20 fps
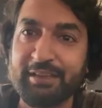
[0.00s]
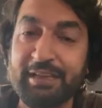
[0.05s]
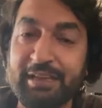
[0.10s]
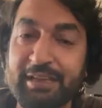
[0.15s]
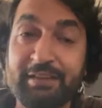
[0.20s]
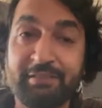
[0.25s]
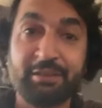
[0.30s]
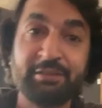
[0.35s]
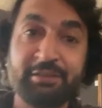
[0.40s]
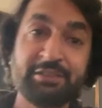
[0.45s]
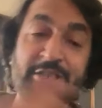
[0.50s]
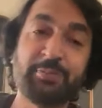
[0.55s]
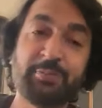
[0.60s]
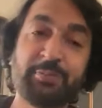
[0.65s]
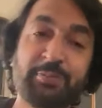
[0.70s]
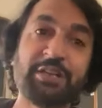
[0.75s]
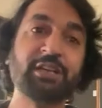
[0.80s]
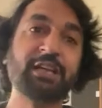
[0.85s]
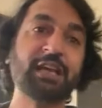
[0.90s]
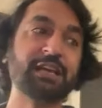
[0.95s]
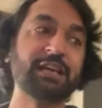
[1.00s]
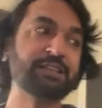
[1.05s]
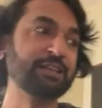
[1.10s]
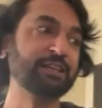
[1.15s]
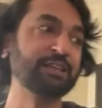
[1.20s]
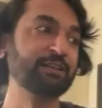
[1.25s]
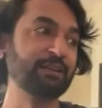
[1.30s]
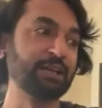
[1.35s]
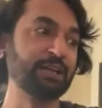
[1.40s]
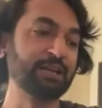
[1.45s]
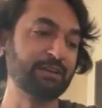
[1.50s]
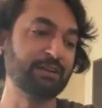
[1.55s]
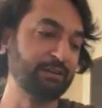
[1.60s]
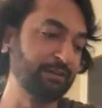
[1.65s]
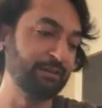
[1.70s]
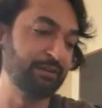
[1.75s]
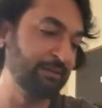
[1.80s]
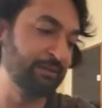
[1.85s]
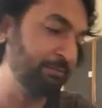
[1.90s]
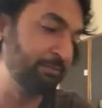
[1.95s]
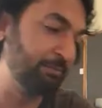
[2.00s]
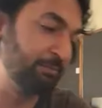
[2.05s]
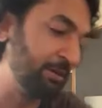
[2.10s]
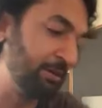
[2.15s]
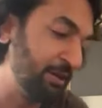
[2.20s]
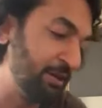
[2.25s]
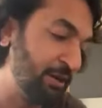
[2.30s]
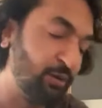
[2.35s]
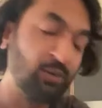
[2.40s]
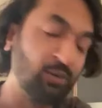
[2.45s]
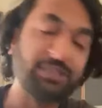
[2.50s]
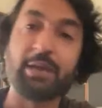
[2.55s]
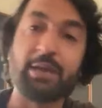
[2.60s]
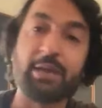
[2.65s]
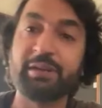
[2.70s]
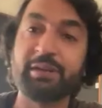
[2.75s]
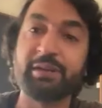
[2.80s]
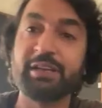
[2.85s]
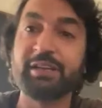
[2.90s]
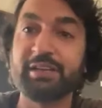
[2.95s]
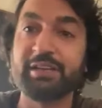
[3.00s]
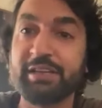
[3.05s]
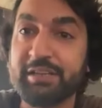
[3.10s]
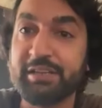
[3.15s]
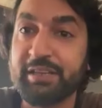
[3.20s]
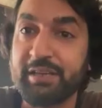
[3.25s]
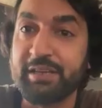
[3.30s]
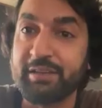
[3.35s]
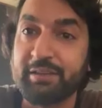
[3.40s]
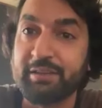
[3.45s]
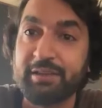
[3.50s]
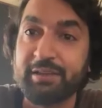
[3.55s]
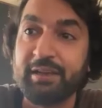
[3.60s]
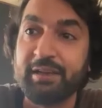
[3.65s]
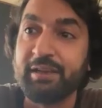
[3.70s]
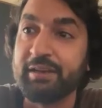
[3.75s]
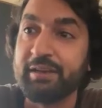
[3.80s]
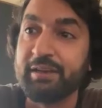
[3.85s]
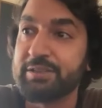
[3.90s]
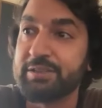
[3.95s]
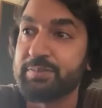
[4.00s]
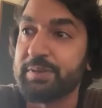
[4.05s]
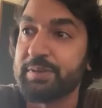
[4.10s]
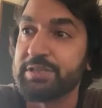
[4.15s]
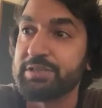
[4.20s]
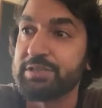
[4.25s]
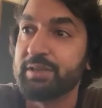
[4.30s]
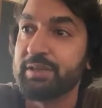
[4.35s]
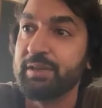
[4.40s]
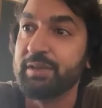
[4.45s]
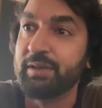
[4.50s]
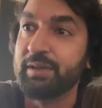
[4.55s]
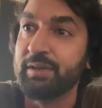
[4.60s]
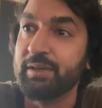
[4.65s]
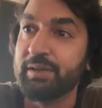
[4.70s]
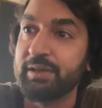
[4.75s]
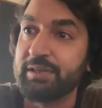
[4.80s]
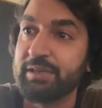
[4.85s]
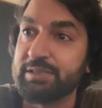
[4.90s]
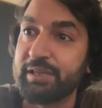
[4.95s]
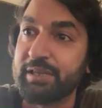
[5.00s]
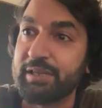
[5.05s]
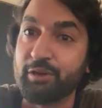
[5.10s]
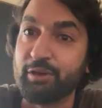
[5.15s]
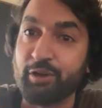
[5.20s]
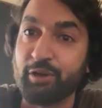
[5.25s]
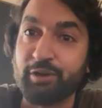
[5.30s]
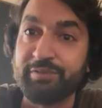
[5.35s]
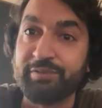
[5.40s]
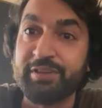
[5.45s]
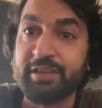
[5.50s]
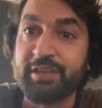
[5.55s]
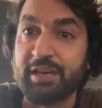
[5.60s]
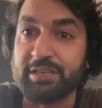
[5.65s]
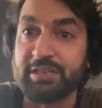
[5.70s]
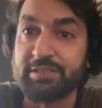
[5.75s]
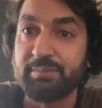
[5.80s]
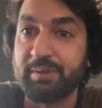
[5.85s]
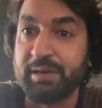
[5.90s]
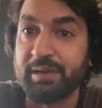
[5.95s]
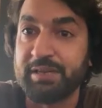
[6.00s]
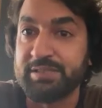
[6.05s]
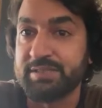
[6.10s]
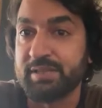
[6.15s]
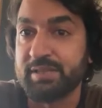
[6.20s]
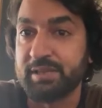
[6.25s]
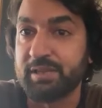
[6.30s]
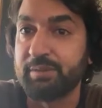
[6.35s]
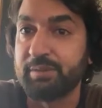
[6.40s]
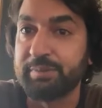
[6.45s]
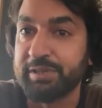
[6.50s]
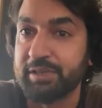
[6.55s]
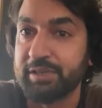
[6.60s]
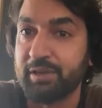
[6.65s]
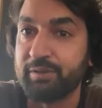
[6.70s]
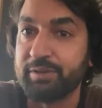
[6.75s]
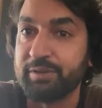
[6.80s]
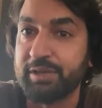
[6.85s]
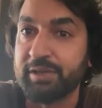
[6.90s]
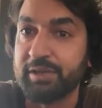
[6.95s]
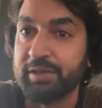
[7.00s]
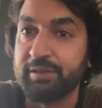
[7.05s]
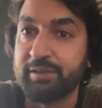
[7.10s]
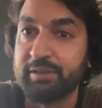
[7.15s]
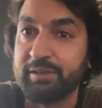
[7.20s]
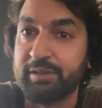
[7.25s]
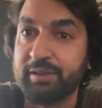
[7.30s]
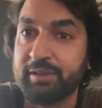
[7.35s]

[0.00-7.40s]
And especially, I think, like, now what's happening in India, and especially is like a lot of international bands are coming down here,